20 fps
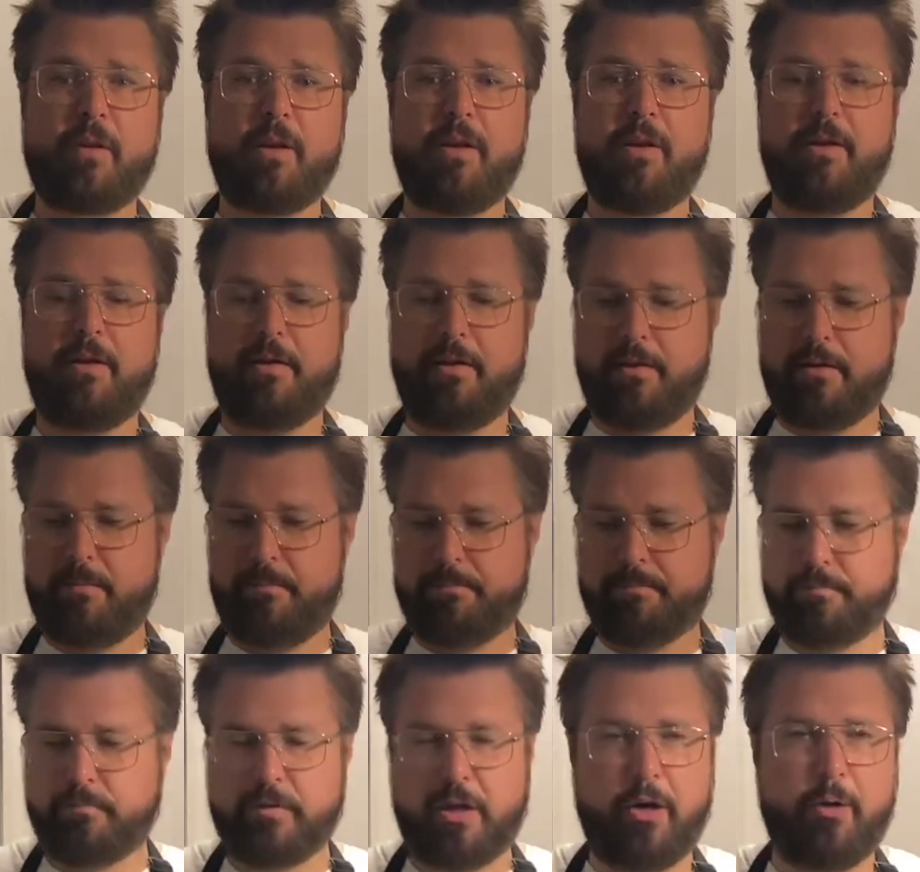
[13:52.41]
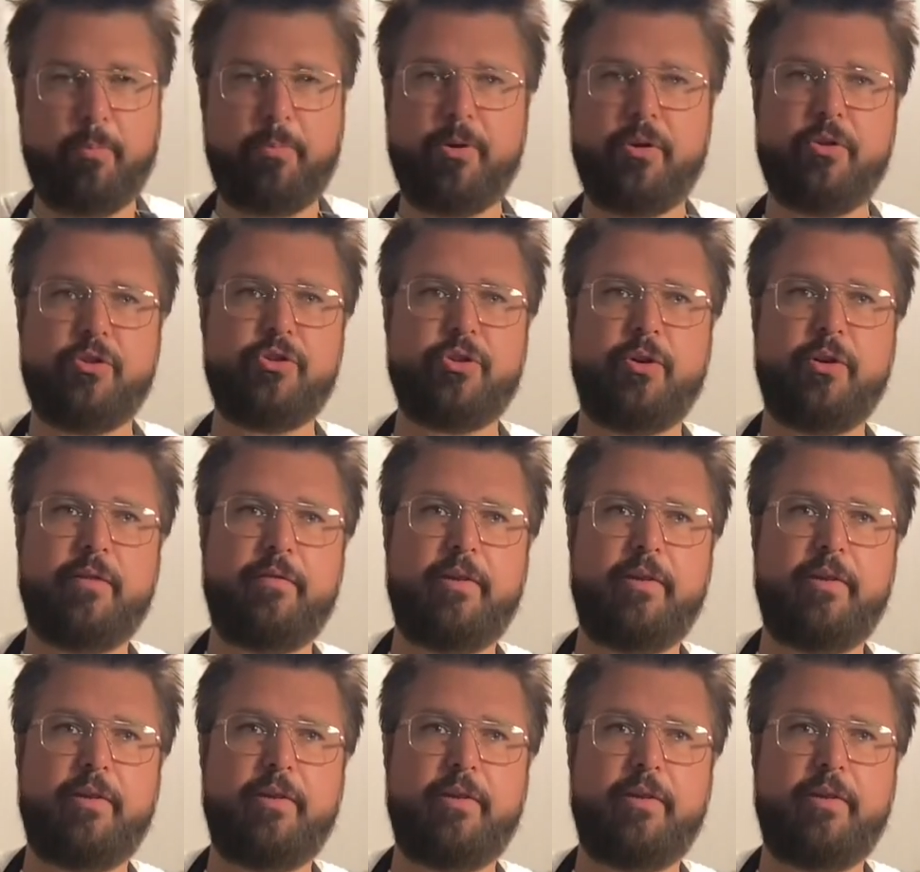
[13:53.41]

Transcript: I hope you enjoyed the